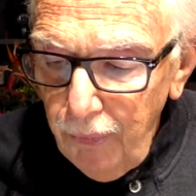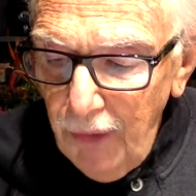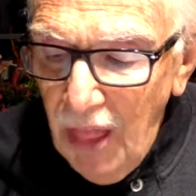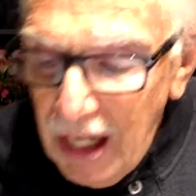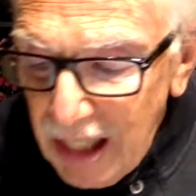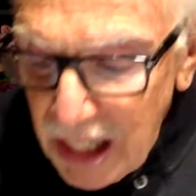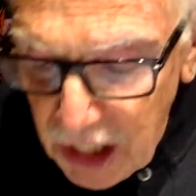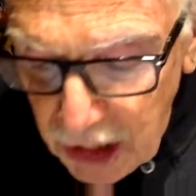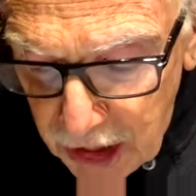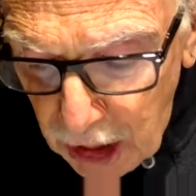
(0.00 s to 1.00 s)
that it is
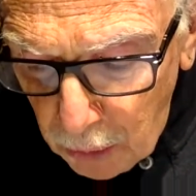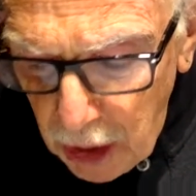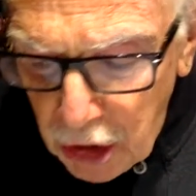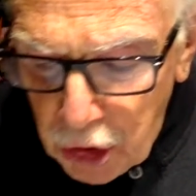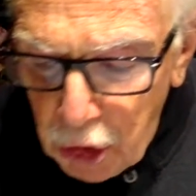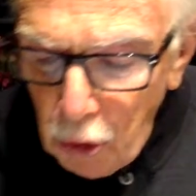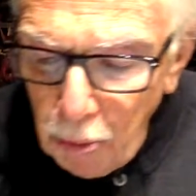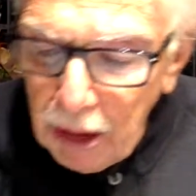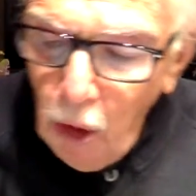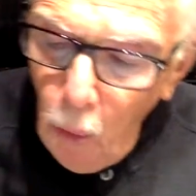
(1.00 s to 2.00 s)
a serious
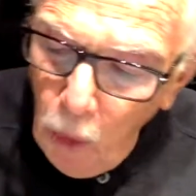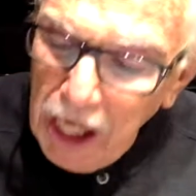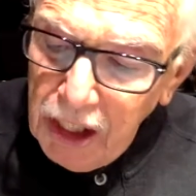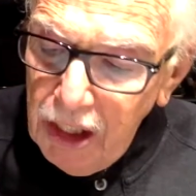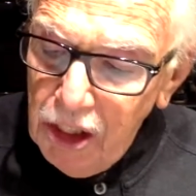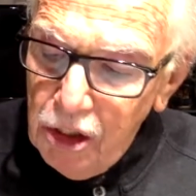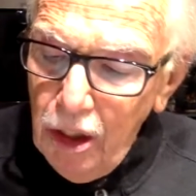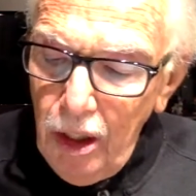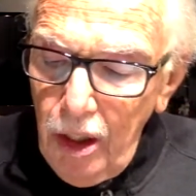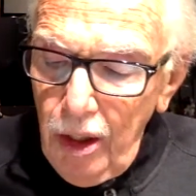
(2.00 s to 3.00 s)
human weakness
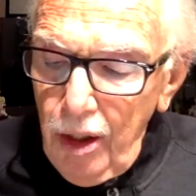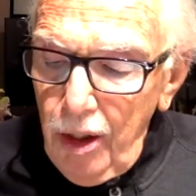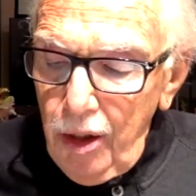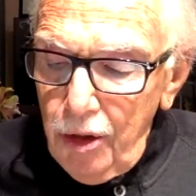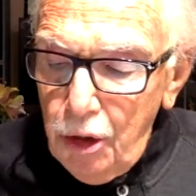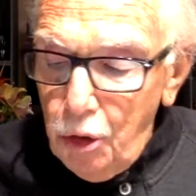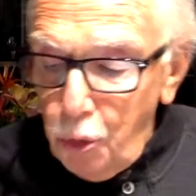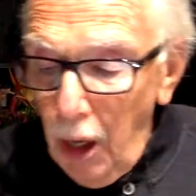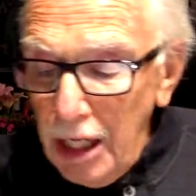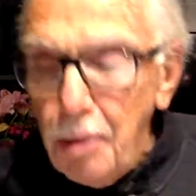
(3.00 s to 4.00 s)
to
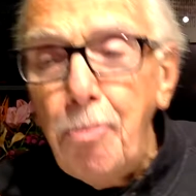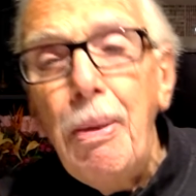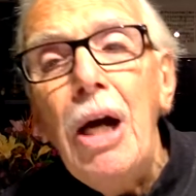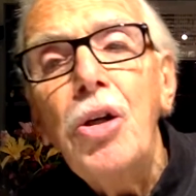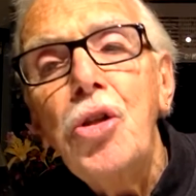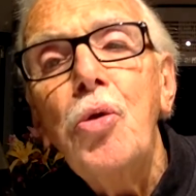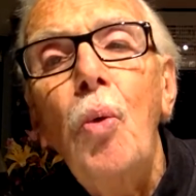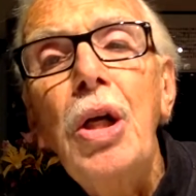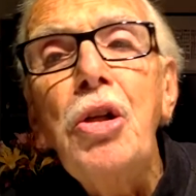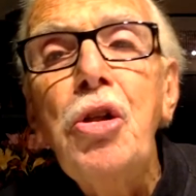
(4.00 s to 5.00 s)
try to parse
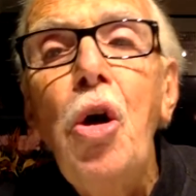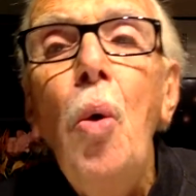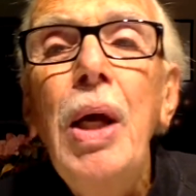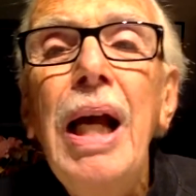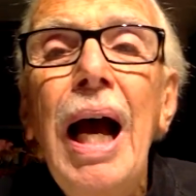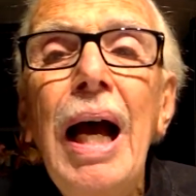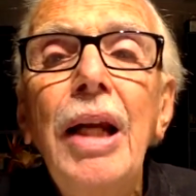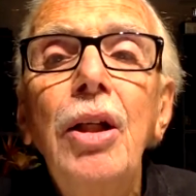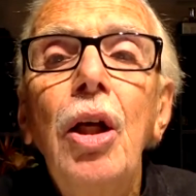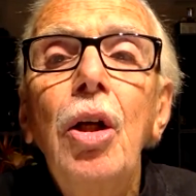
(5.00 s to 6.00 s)
what is going
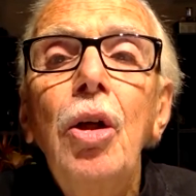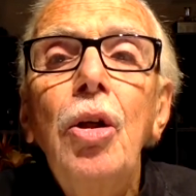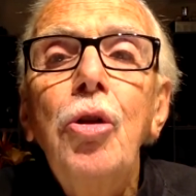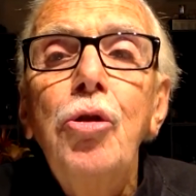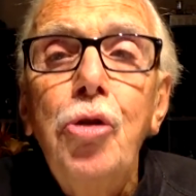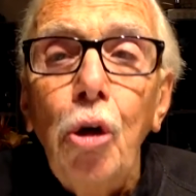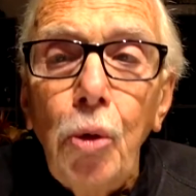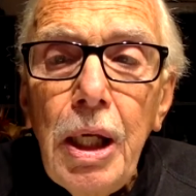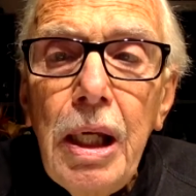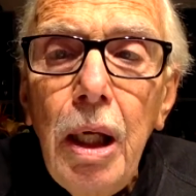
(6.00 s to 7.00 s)
on
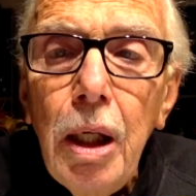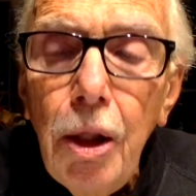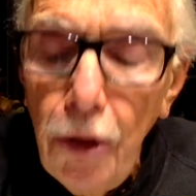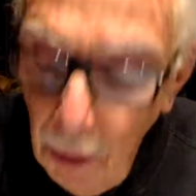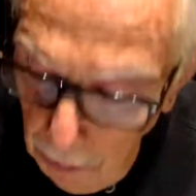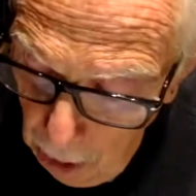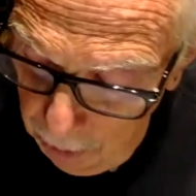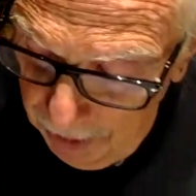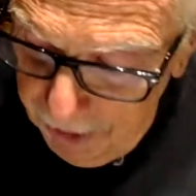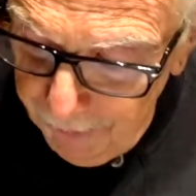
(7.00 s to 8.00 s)
during the
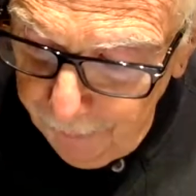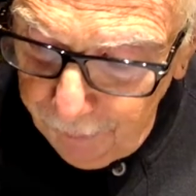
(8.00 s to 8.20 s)
moment.